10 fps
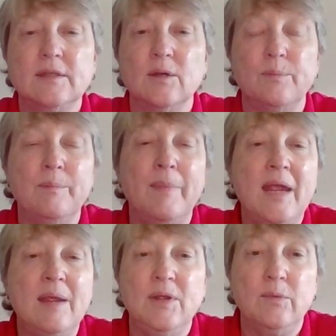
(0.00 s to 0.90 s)
There
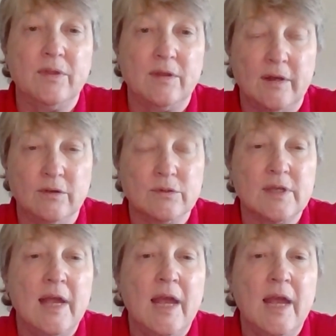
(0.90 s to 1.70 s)
may be with others.